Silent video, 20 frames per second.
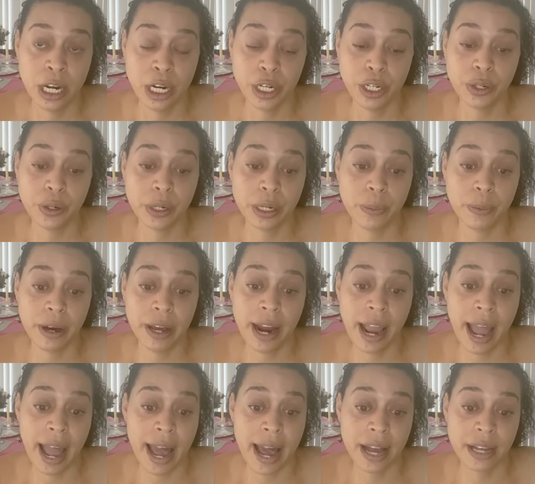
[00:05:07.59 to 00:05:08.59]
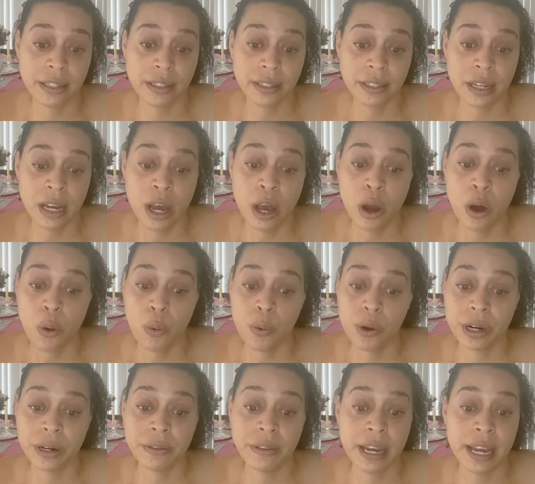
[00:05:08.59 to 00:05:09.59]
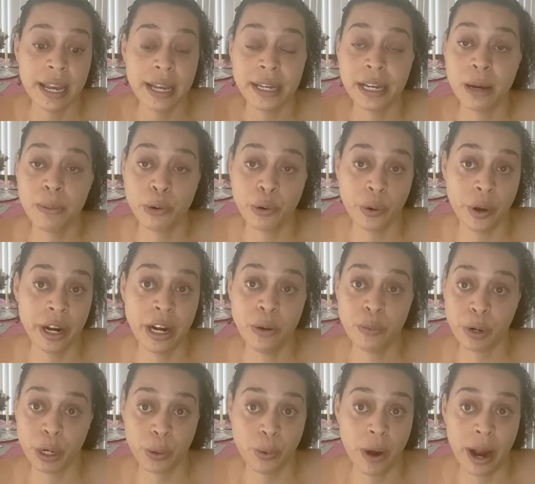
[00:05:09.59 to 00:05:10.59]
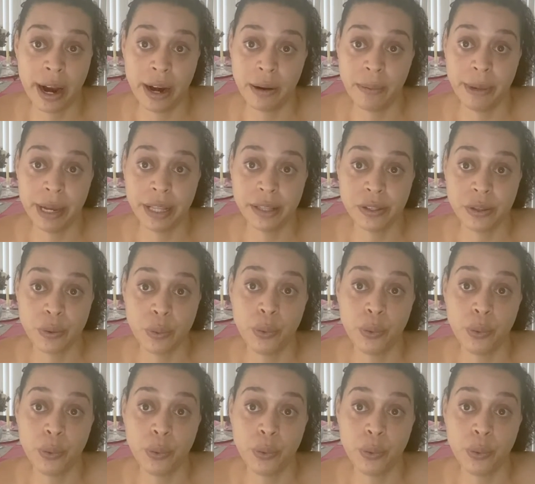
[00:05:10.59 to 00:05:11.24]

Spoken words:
You're going to want to ask, what are the income credit requirements?